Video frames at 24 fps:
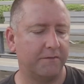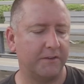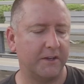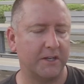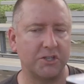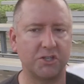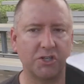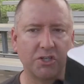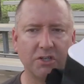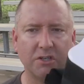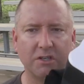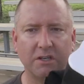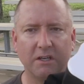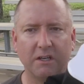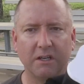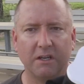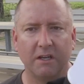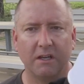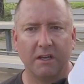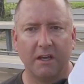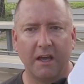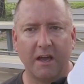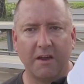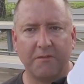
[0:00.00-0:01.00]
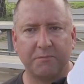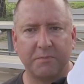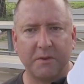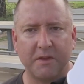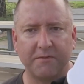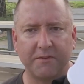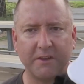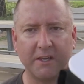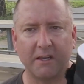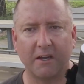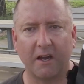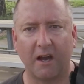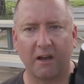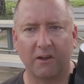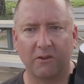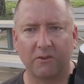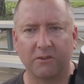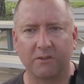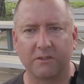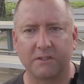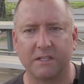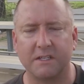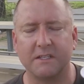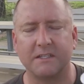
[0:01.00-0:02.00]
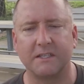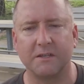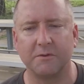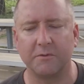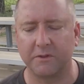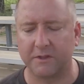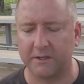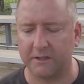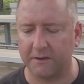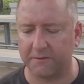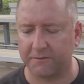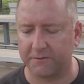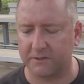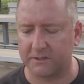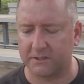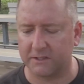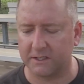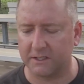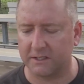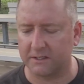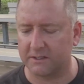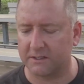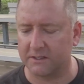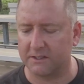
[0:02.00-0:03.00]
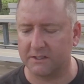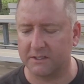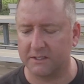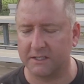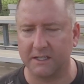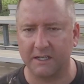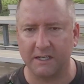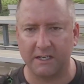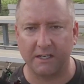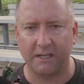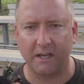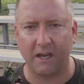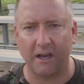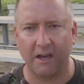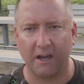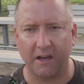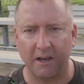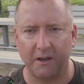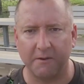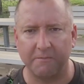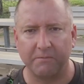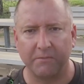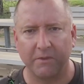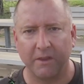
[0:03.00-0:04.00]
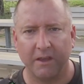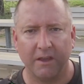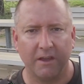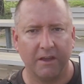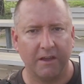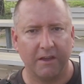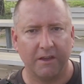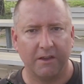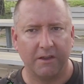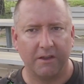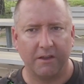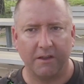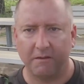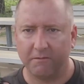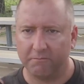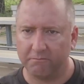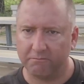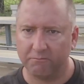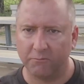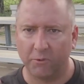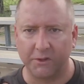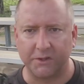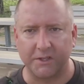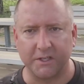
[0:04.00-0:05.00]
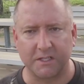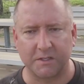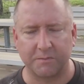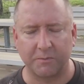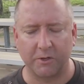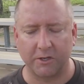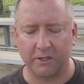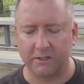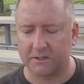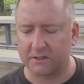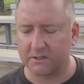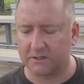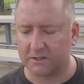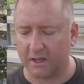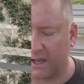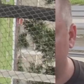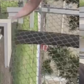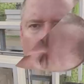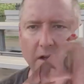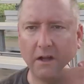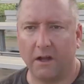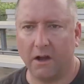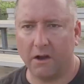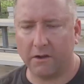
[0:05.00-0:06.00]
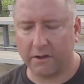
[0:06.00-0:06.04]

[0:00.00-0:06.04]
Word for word: Vision F P V goggles and see what the difference is, and see uh, what the experience is like.